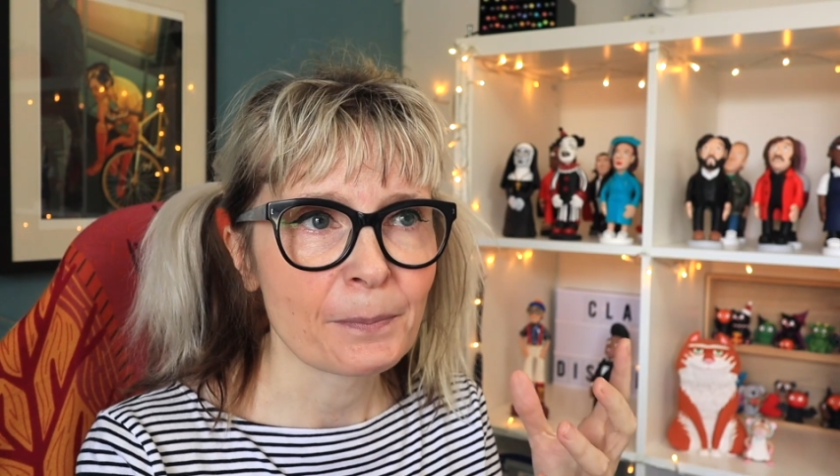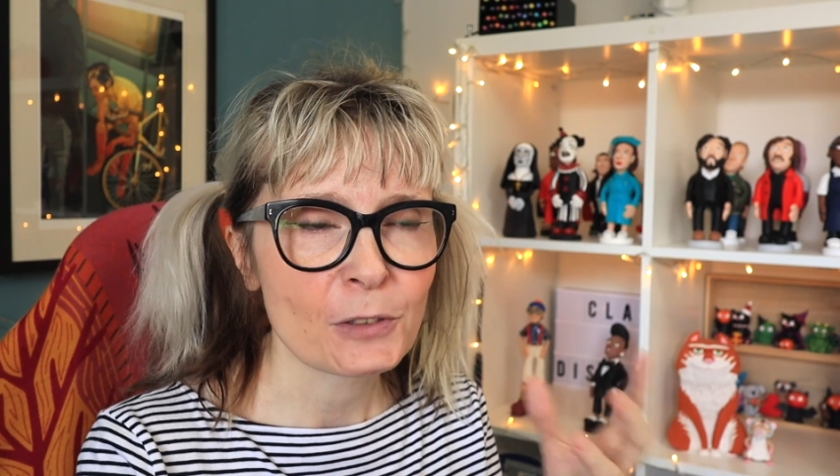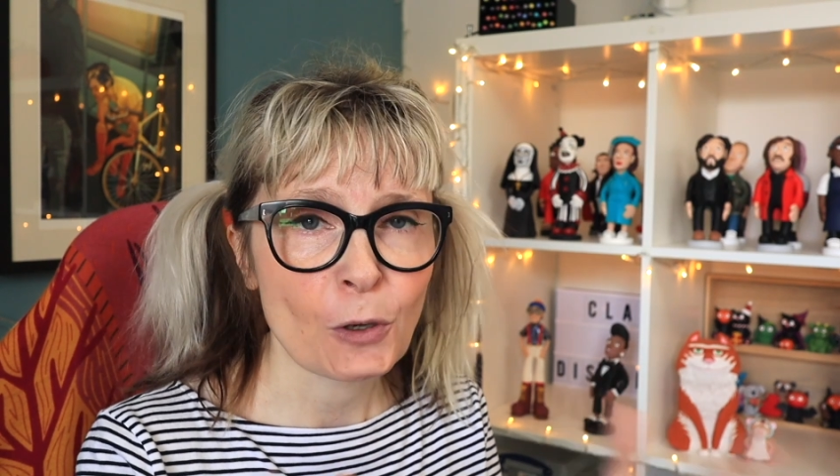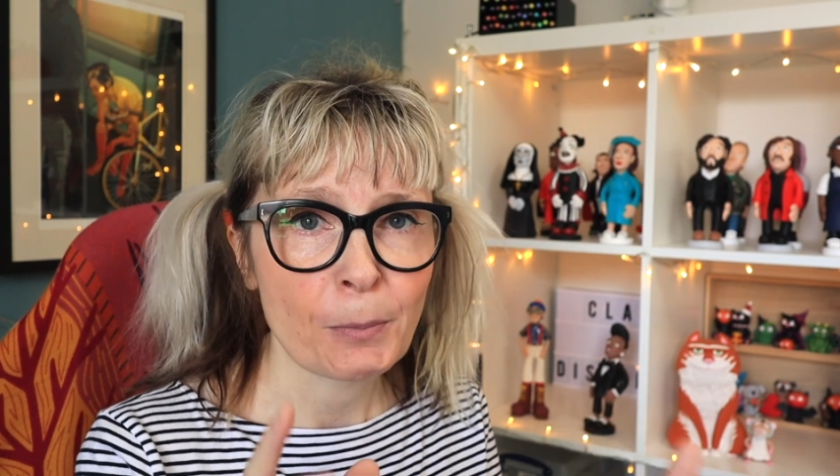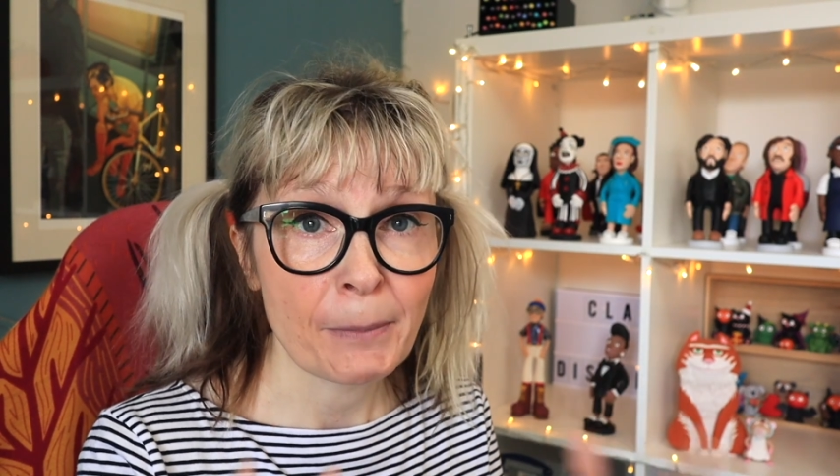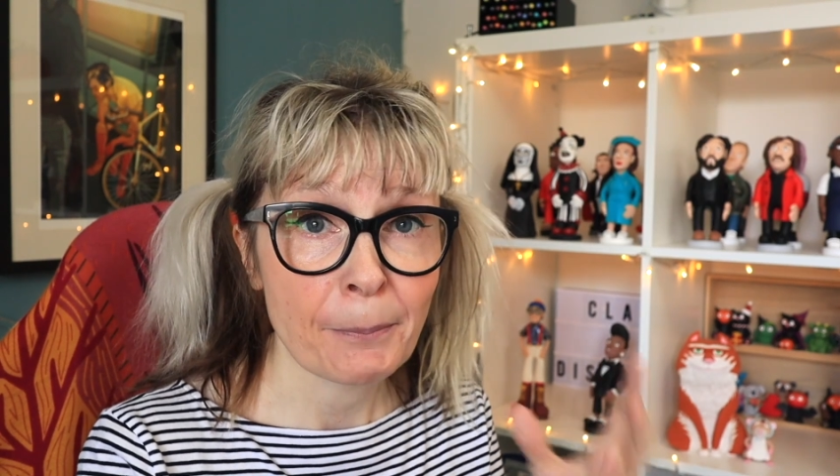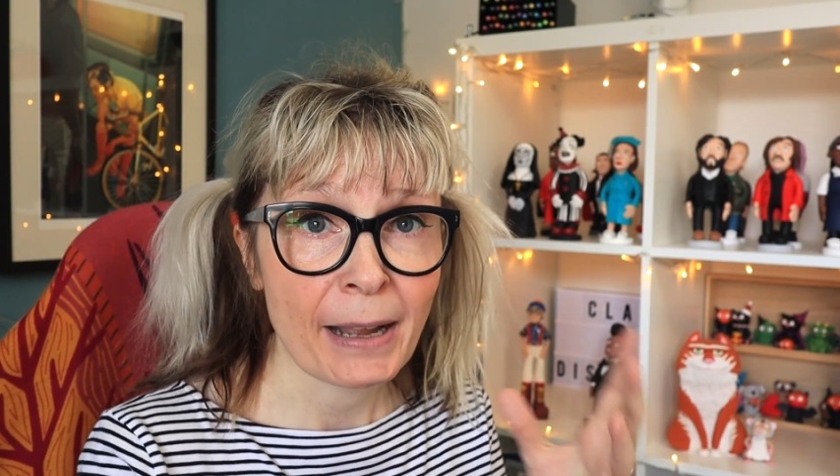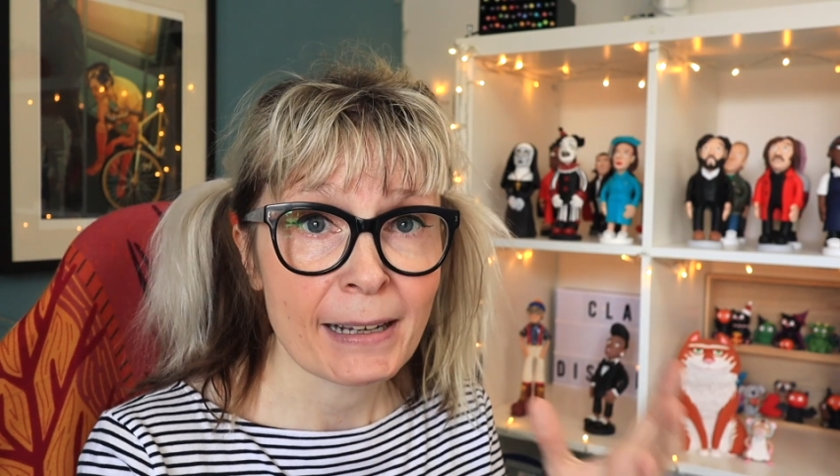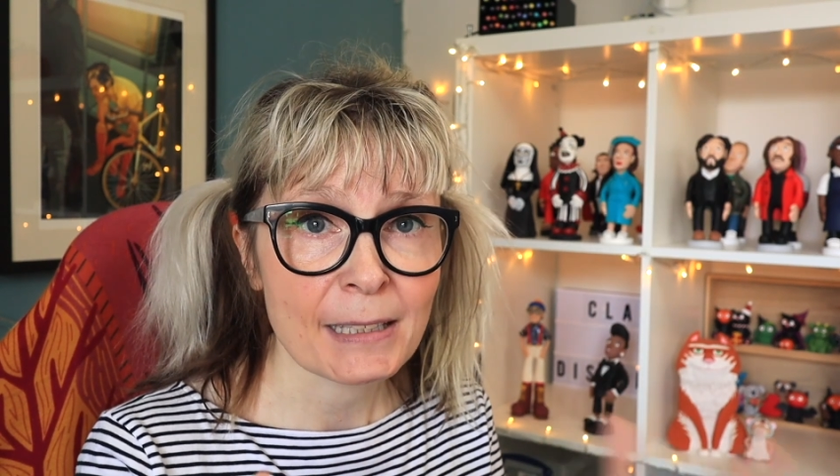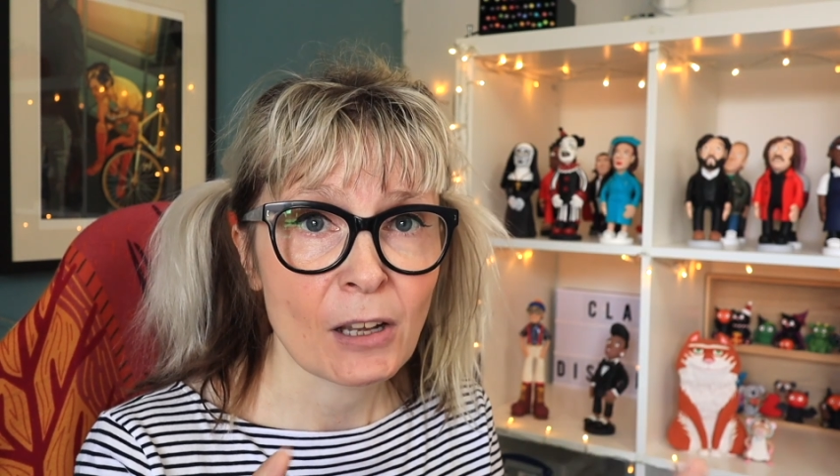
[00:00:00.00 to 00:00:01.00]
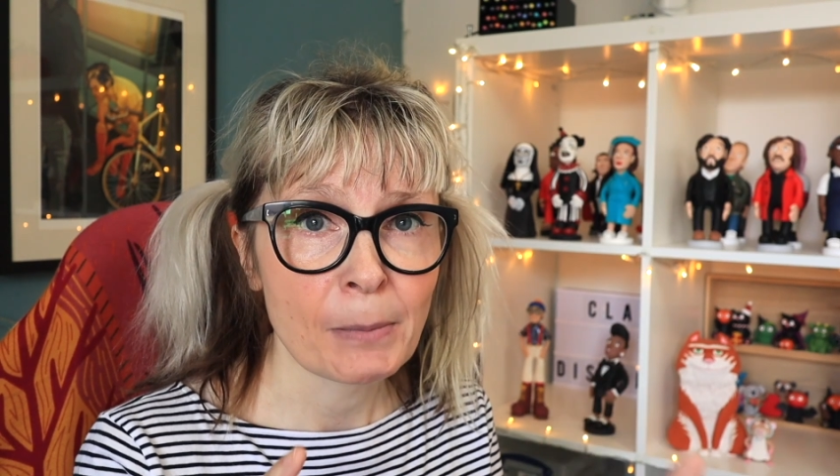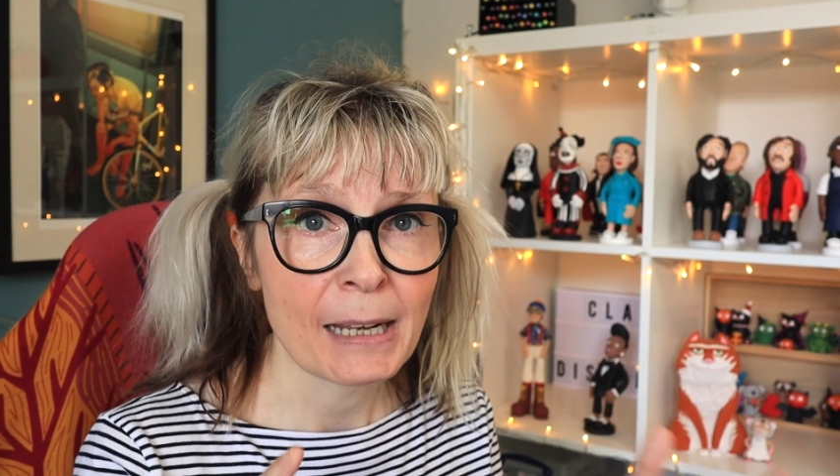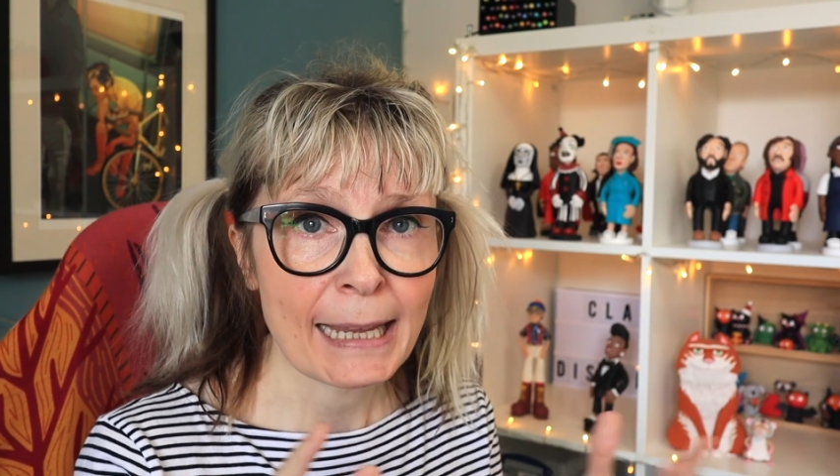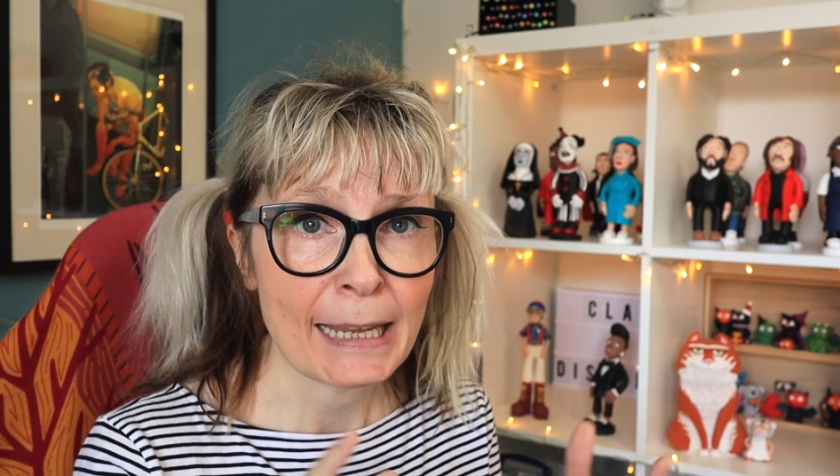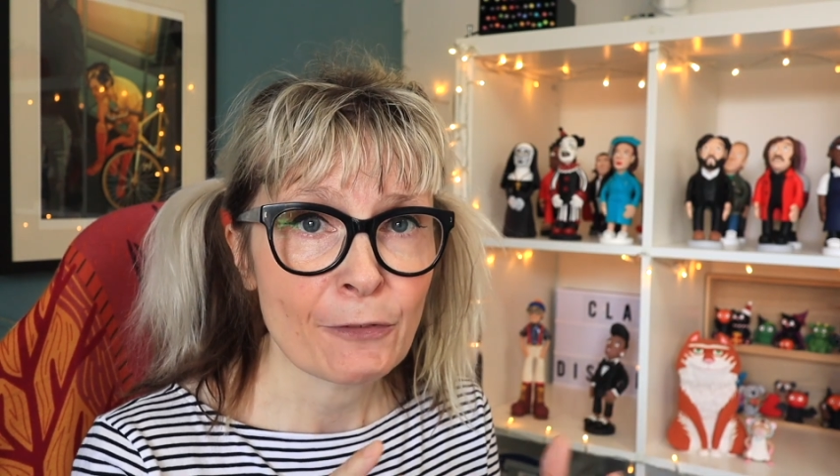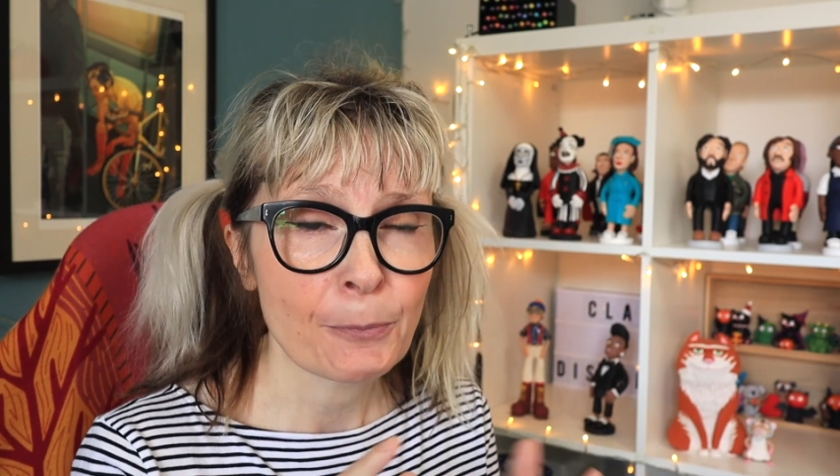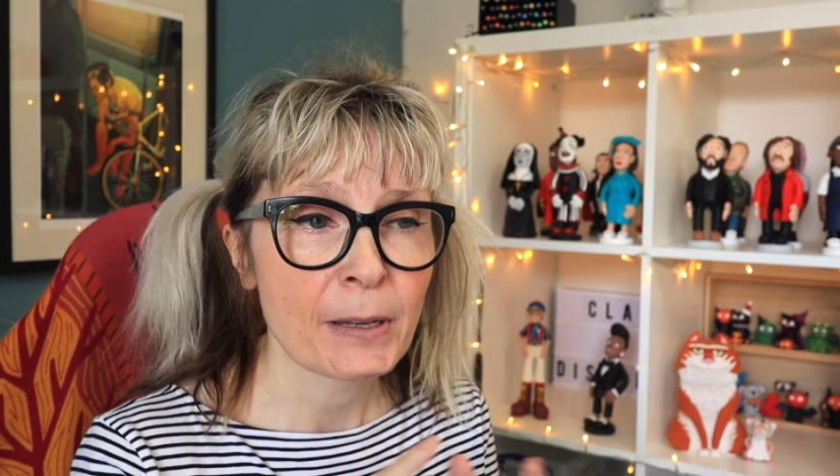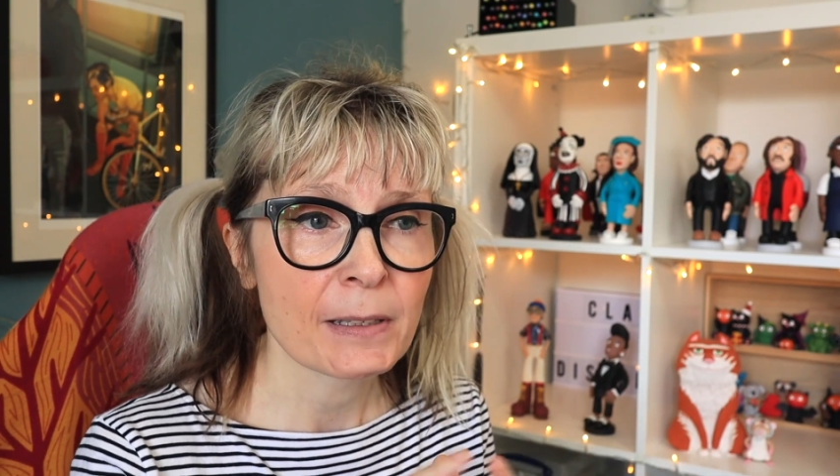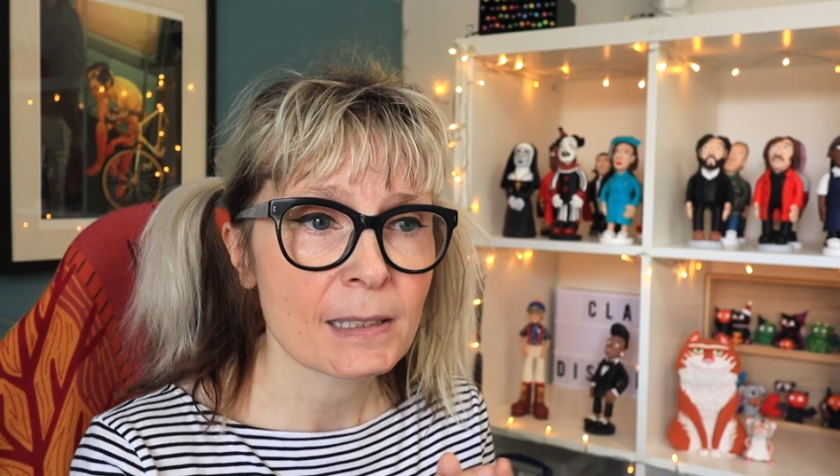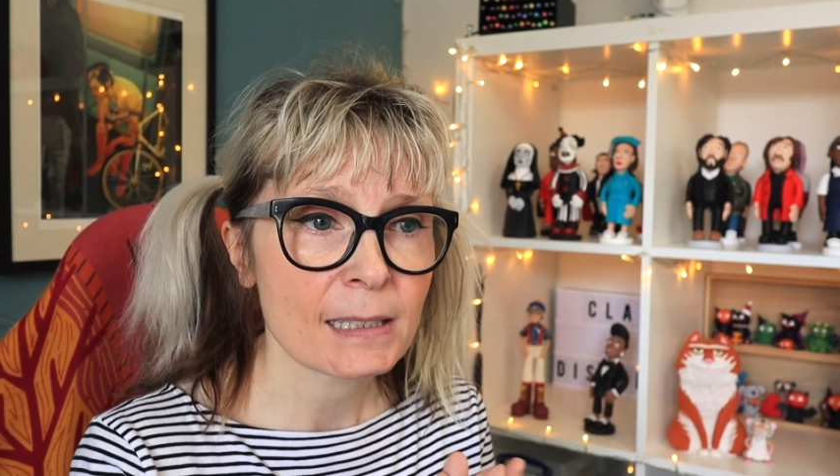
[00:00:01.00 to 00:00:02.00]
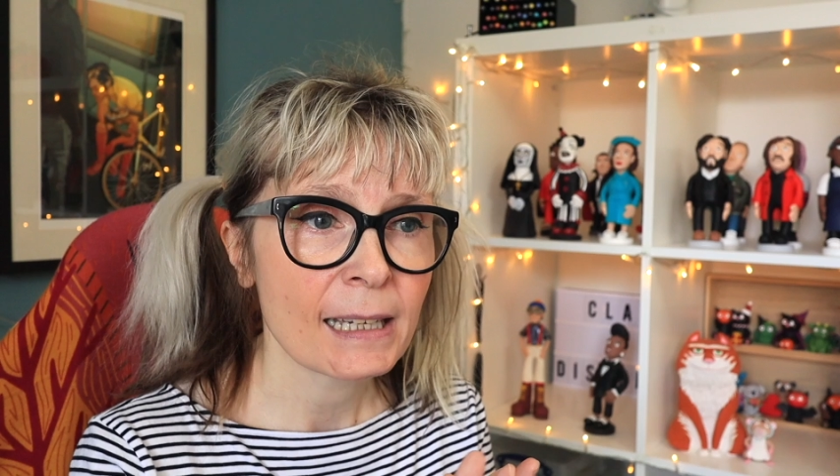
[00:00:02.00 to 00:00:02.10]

shopping bags, I believe, but